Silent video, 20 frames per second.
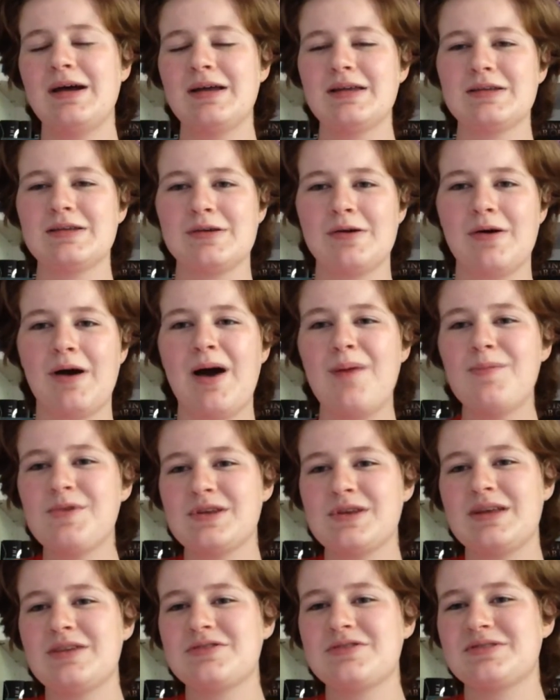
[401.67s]
So I'm
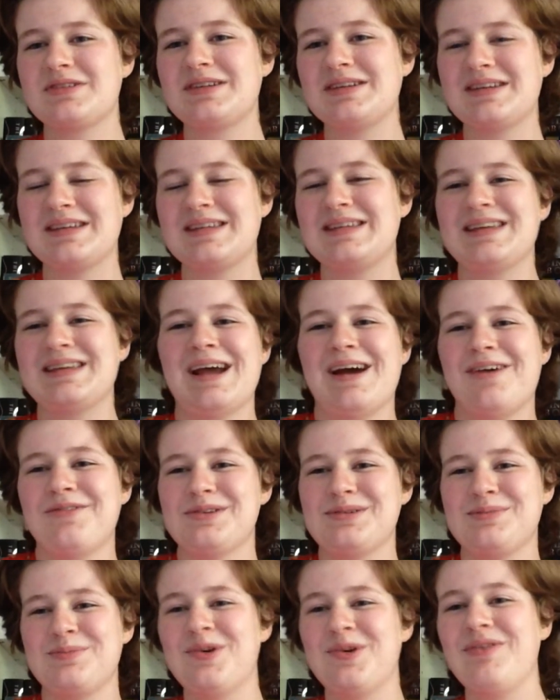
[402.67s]
just interested to see how
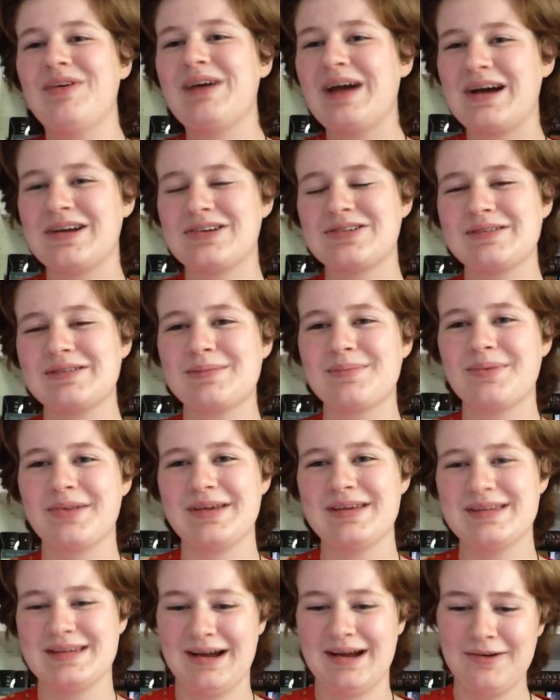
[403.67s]
this movie actually
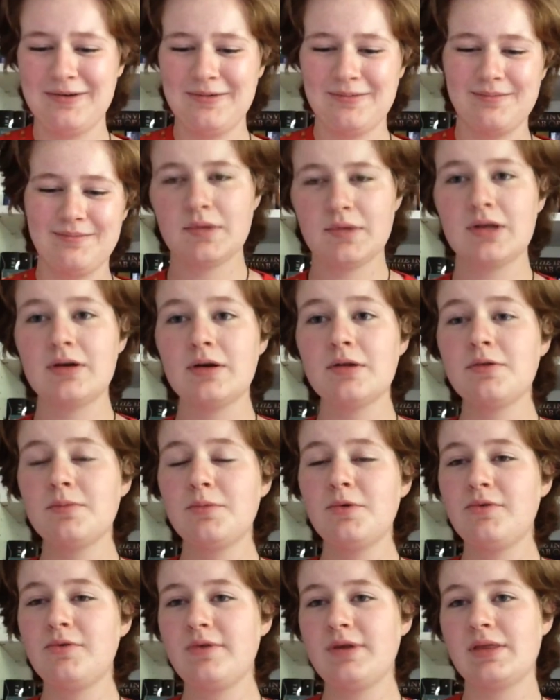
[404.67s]
plays out. Another
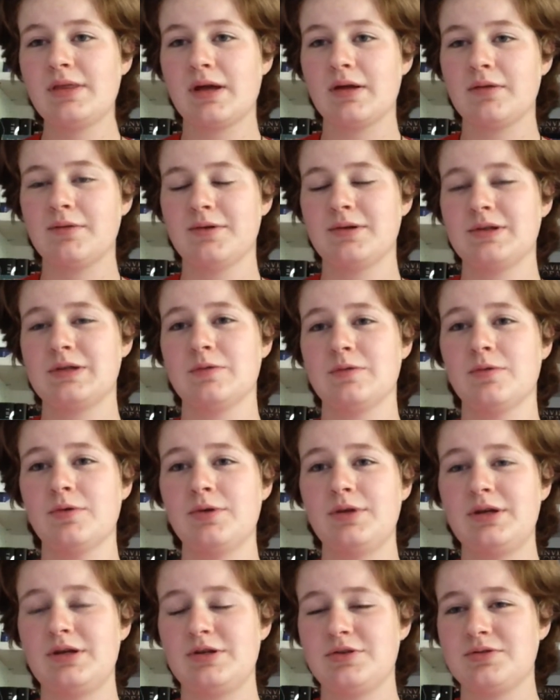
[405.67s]
movie that looks
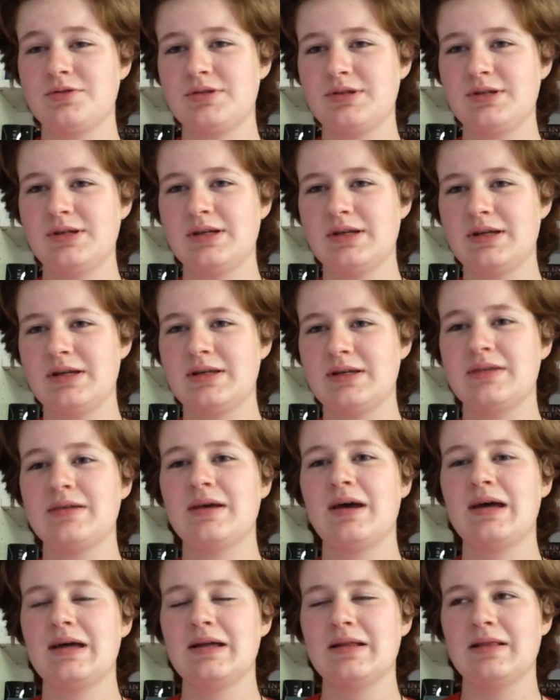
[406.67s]
really interesting is
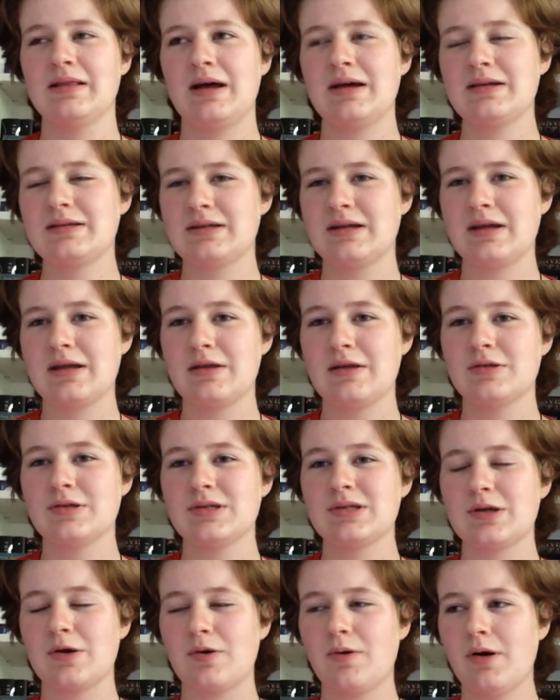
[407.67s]
Last Night in
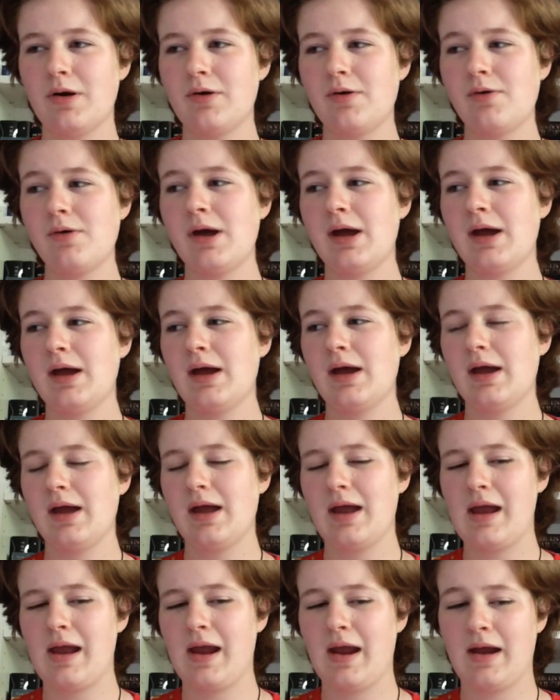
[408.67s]
Soho,
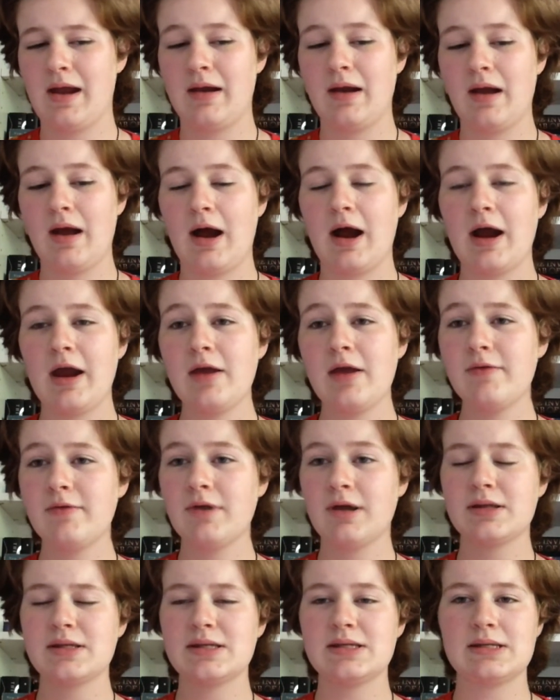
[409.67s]
and I have
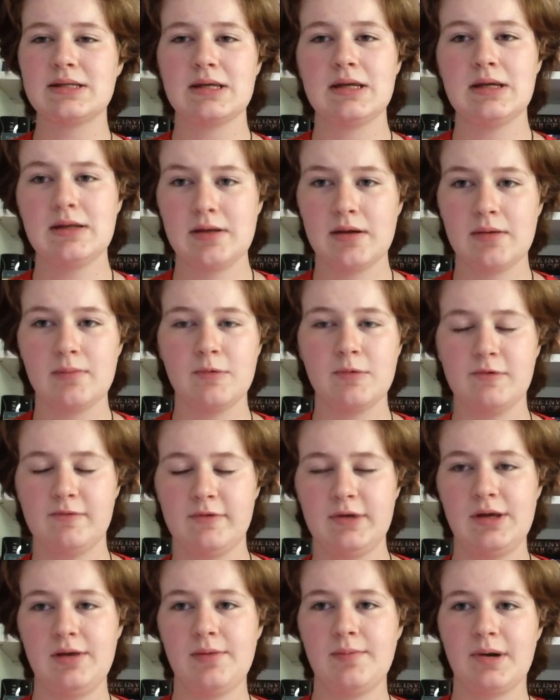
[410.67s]
not seen a
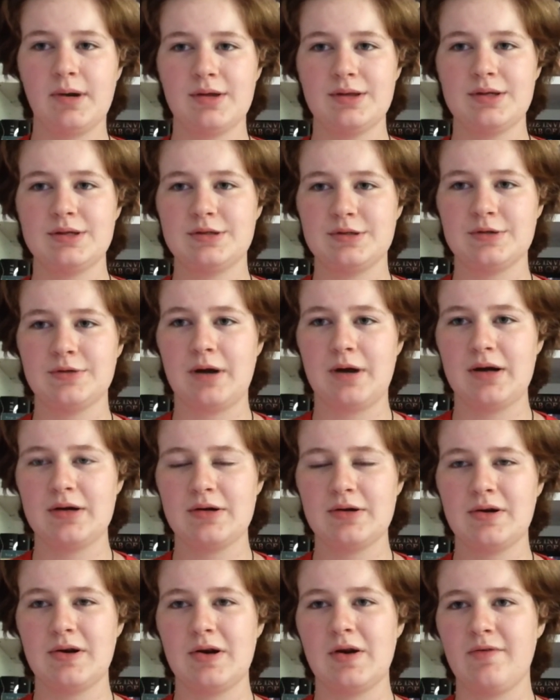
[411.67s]
movie by this
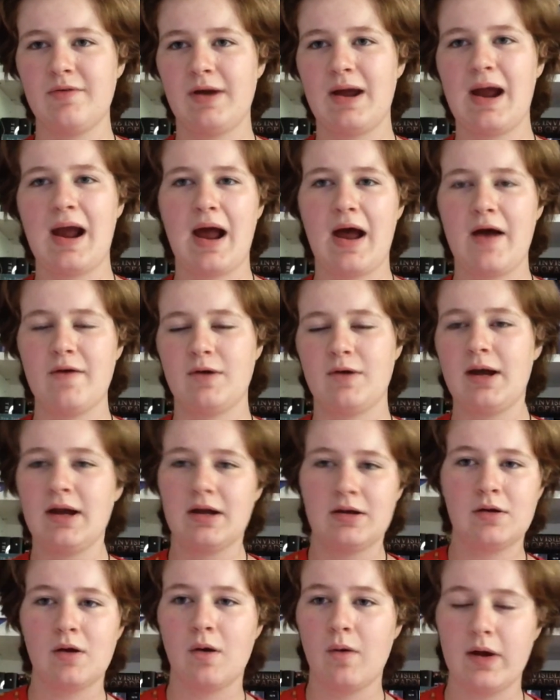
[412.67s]
director, and if I have, I
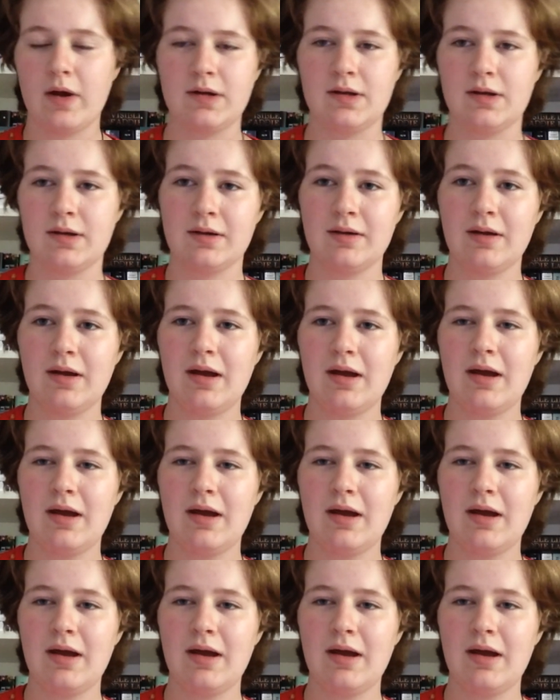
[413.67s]
had no idea.